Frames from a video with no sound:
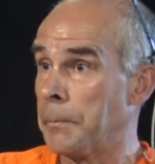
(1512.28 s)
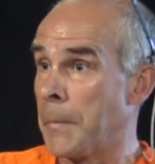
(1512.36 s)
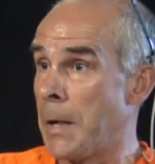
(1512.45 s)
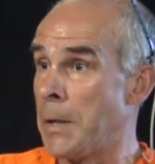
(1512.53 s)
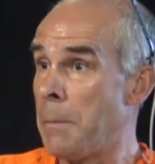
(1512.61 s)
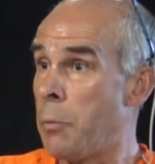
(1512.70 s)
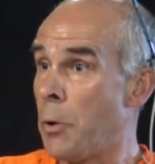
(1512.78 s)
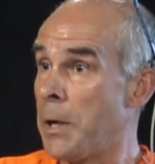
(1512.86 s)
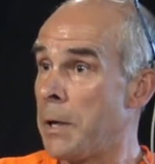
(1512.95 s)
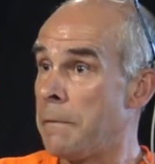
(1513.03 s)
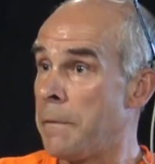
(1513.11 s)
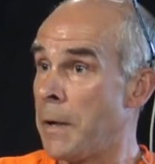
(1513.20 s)
And they
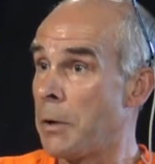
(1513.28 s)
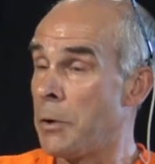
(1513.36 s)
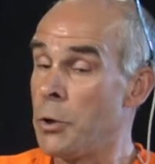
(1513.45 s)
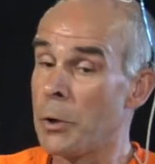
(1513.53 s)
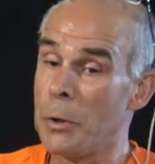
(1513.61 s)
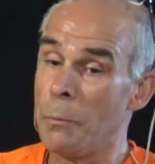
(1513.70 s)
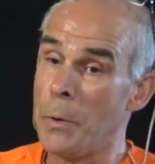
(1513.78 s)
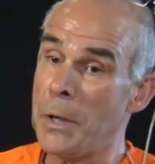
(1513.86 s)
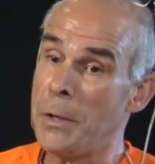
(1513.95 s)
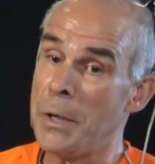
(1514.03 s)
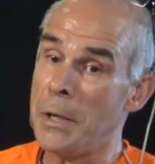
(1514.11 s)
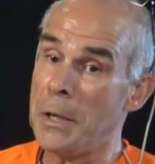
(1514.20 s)
pointed a finger, and you can
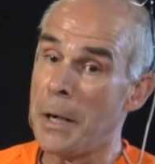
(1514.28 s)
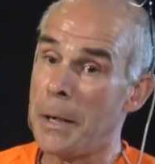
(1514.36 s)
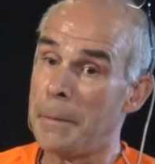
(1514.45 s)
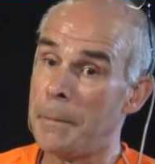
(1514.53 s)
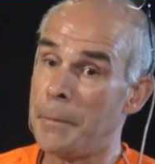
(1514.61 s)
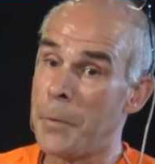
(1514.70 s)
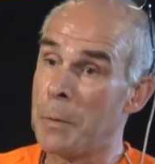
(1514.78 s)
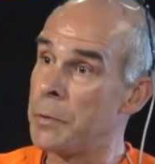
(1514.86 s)
read the